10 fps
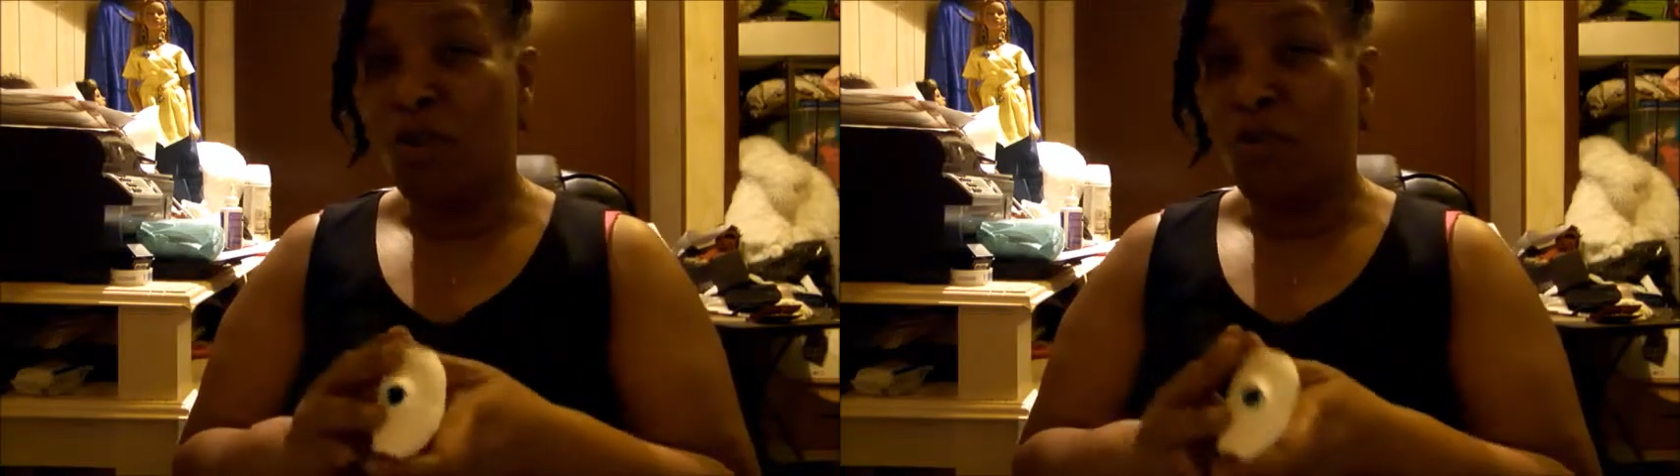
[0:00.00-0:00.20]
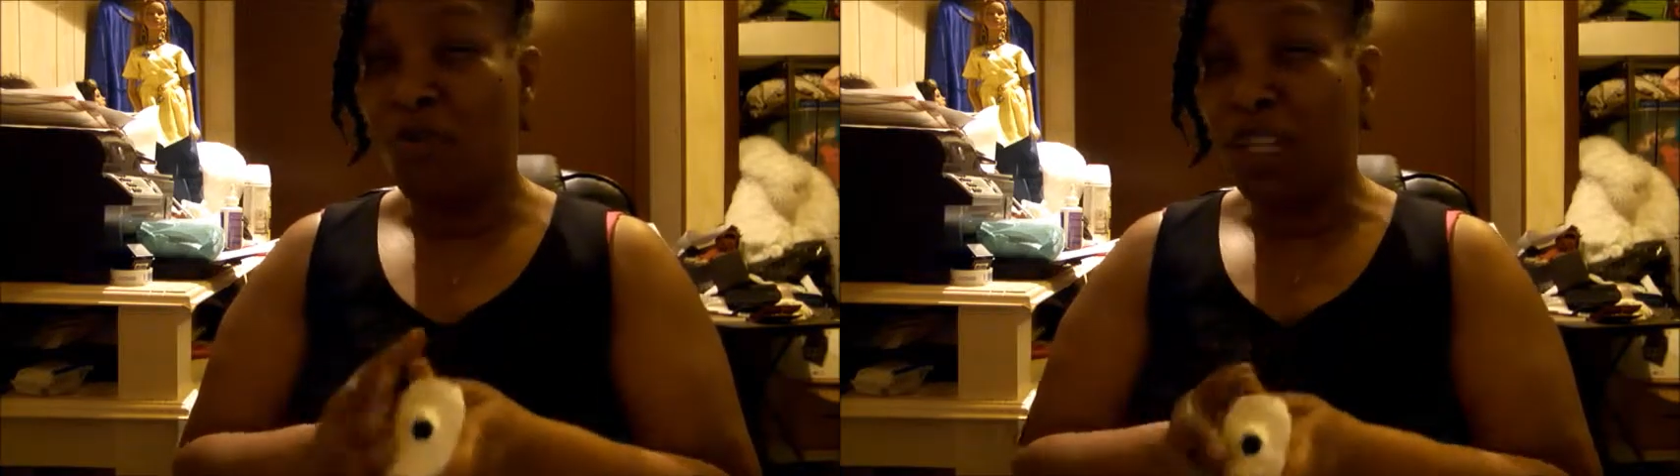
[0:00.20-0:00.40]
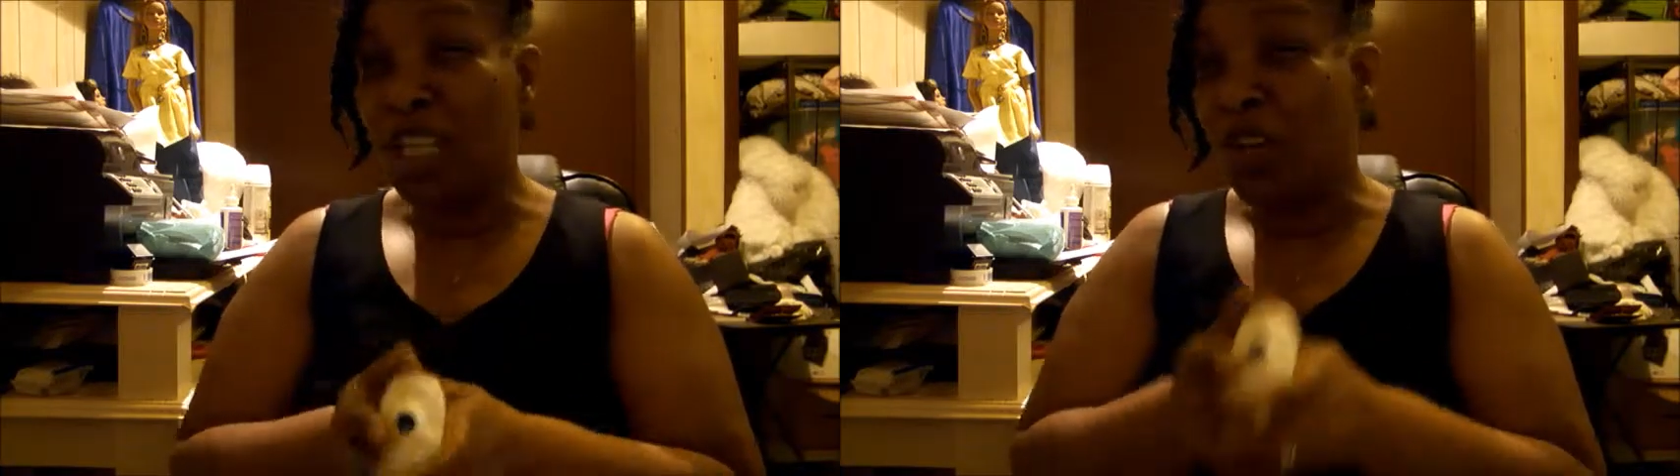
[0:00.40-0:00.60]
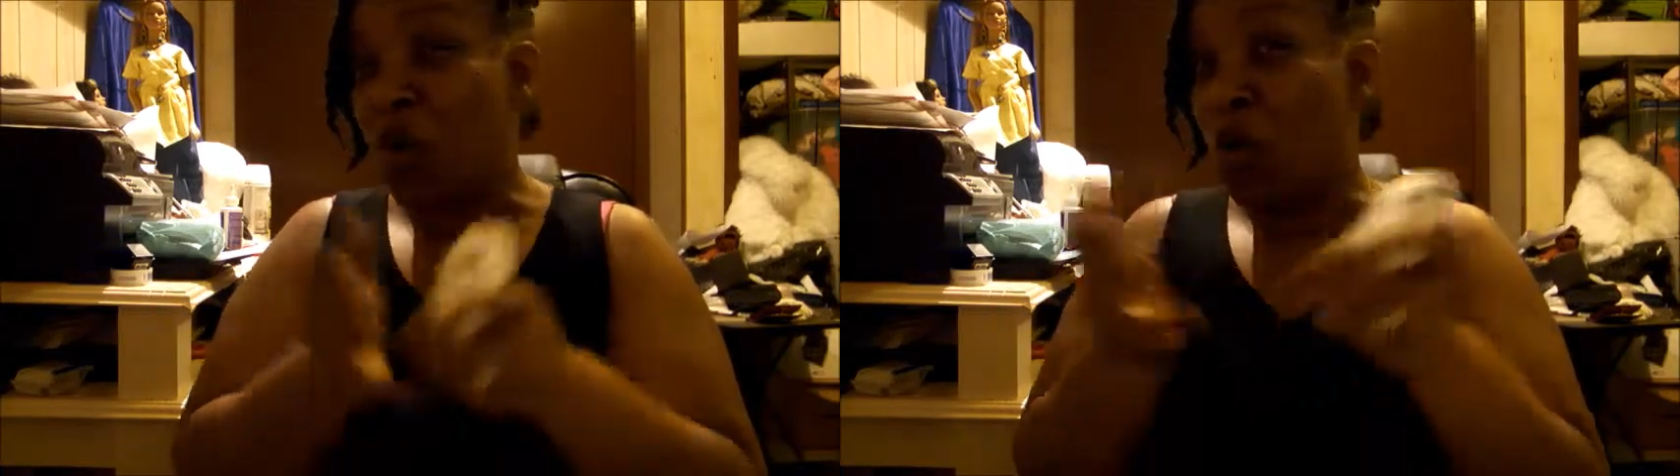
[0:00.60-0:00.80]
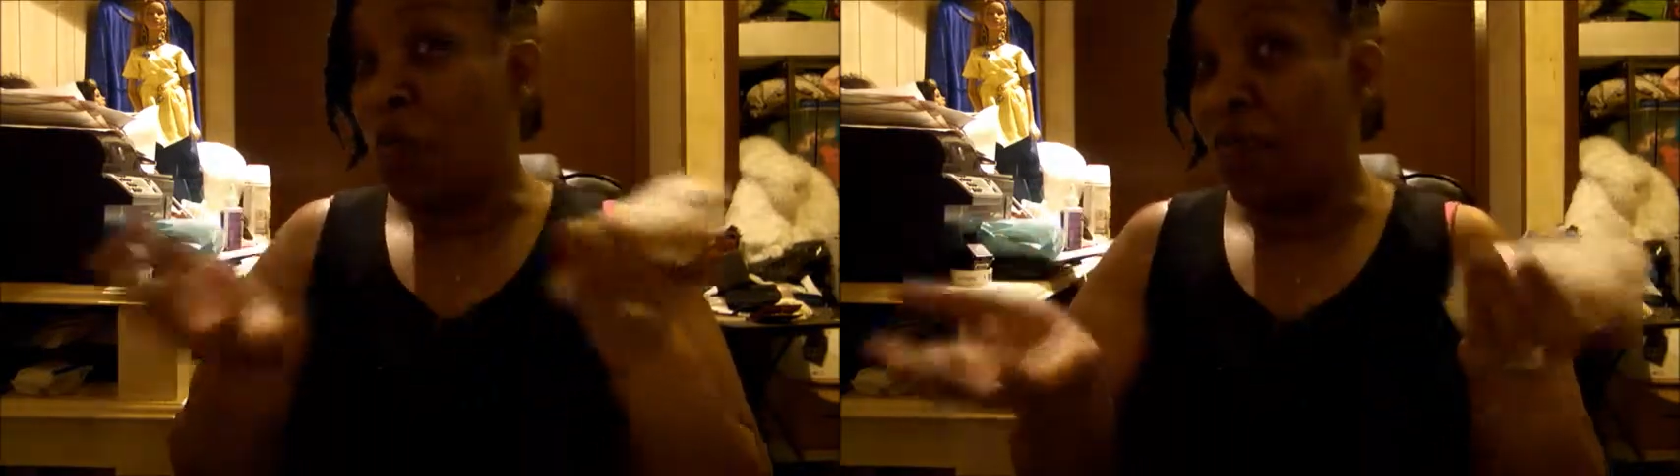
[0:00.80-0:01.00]
hopefully
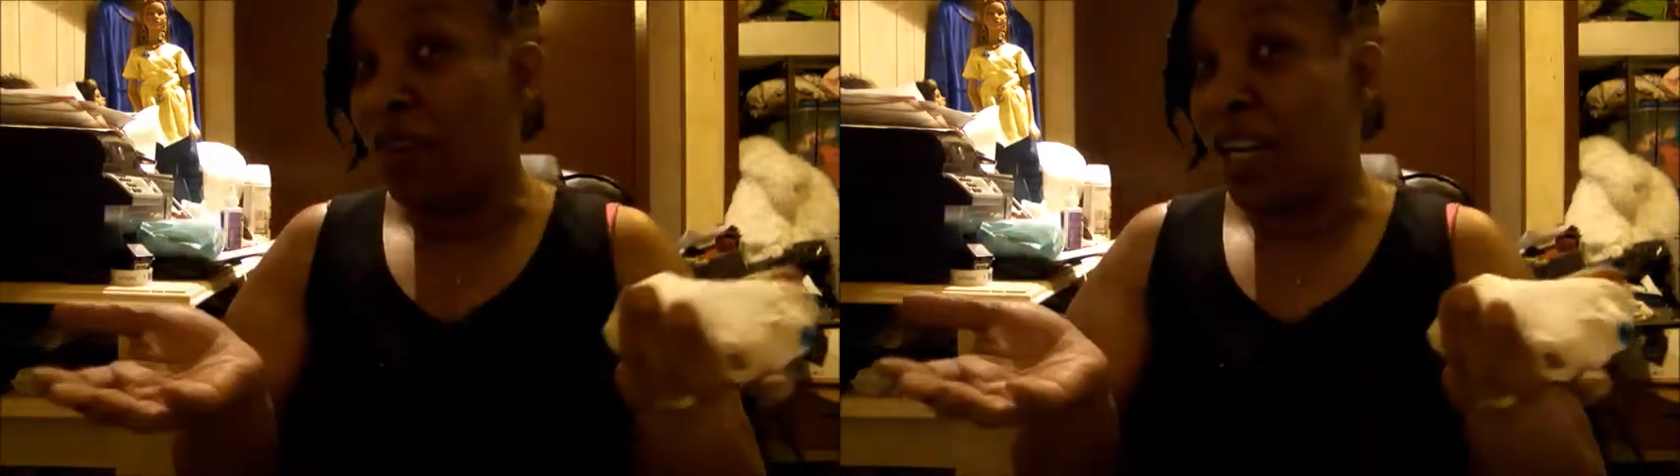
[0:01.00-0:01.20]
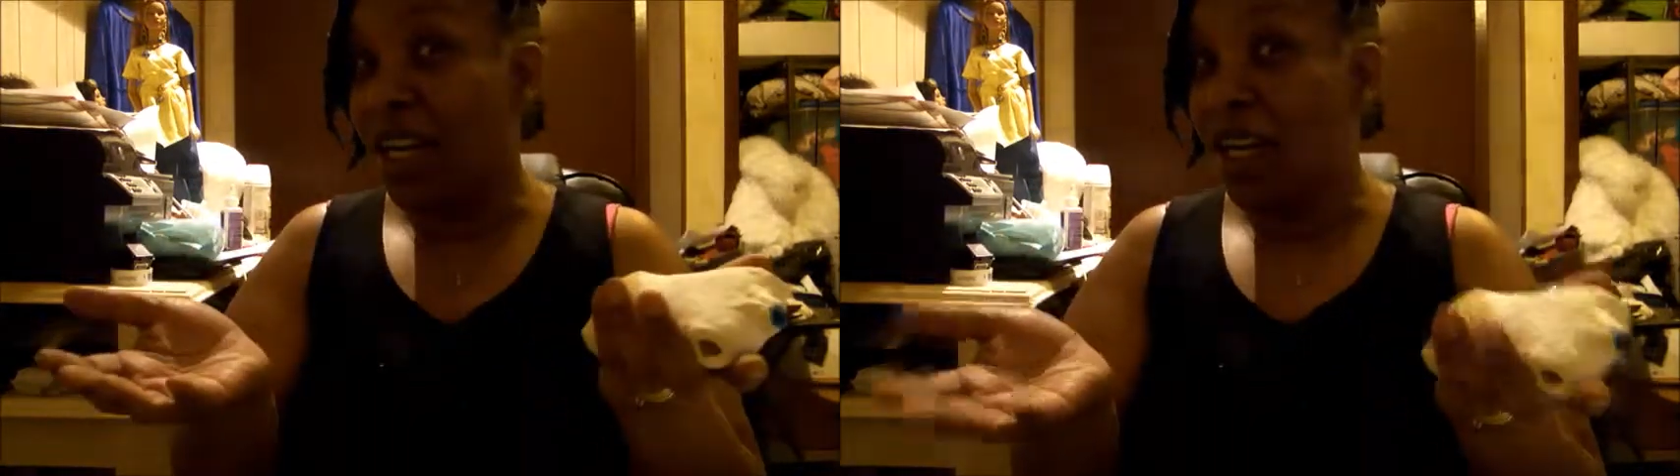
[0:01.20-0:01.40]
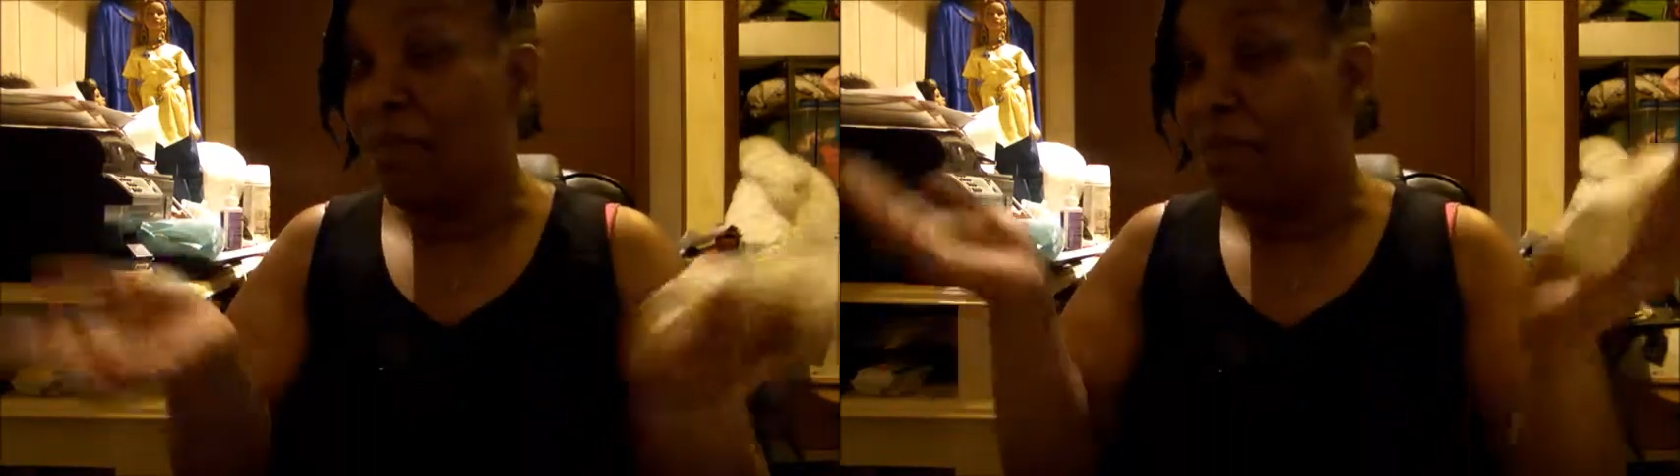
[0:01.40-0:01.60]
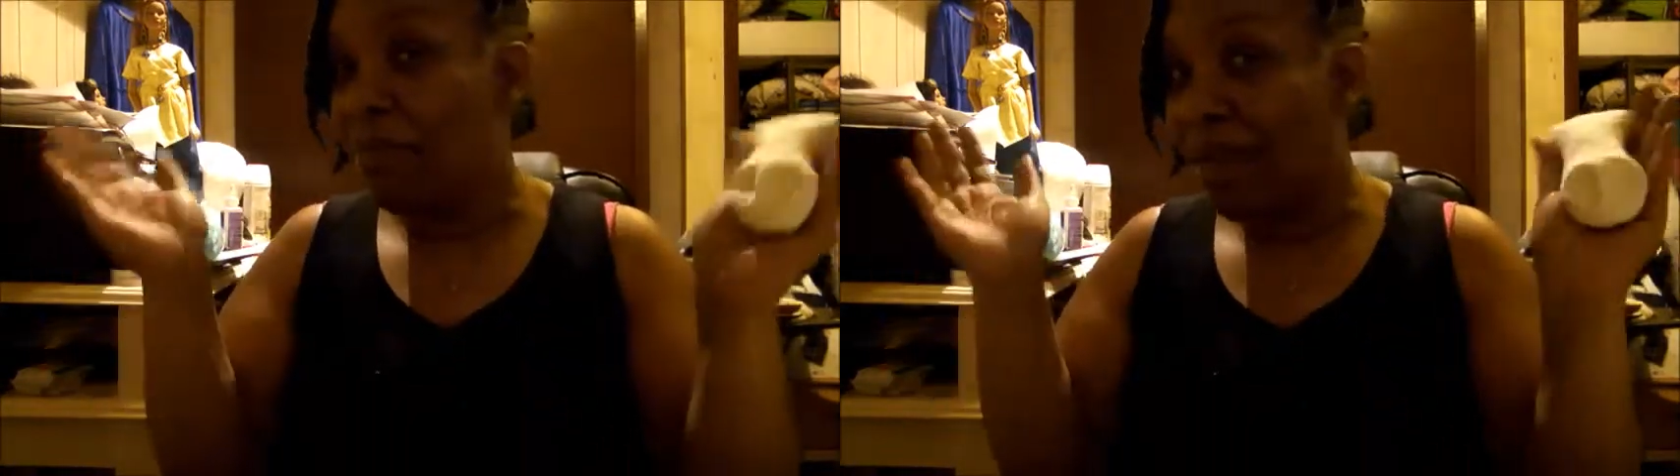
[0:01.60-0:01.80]
it'll open right up.